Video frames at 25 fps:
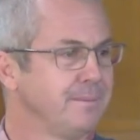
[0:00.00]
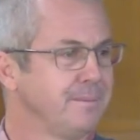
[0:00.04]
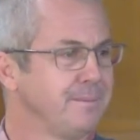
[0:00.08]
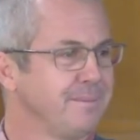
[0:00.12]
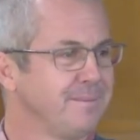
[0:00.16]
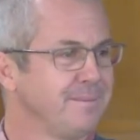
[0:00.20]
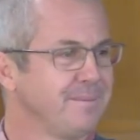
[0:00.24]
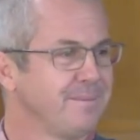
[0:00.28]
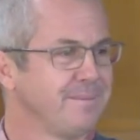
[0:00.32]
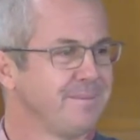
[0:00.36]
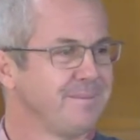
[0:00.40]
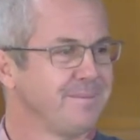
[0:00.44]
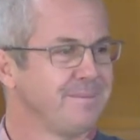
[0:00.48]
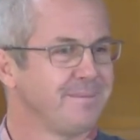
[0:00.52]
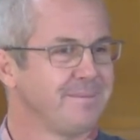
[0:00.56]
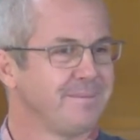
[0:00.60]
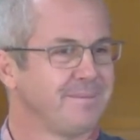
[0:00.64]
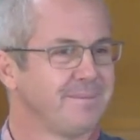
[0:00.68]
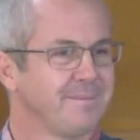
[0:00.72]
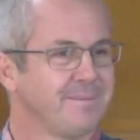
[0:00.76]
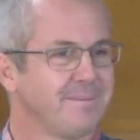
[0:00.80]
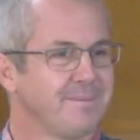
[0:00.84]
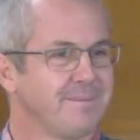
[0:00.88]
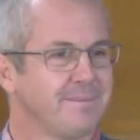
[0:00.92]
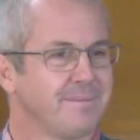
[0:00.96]

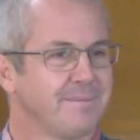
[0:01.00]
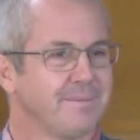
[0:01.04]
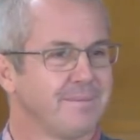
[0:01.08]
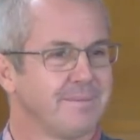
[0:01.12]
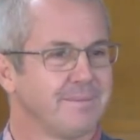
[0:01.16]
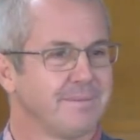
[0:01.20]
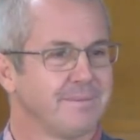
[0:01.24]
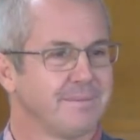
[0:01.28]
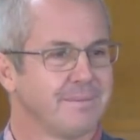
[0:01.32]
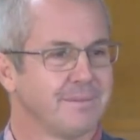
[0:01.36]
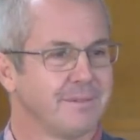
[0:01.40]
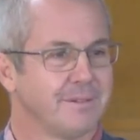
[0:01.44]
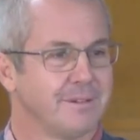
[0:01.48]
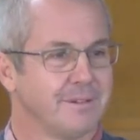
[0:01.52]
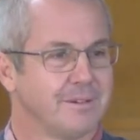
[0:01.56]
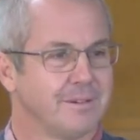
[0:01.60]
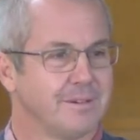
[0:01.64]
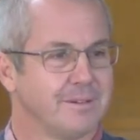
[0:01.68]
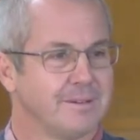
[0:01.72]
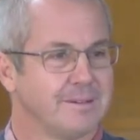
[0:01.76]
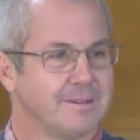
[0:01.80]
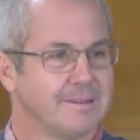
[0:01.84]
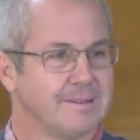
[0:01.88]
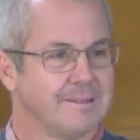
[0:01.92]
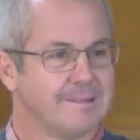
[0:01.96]

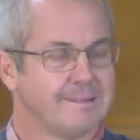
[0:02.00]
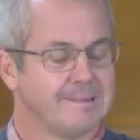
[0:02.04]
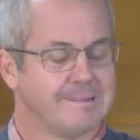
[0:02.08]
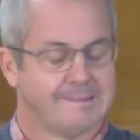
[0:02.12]
(silence)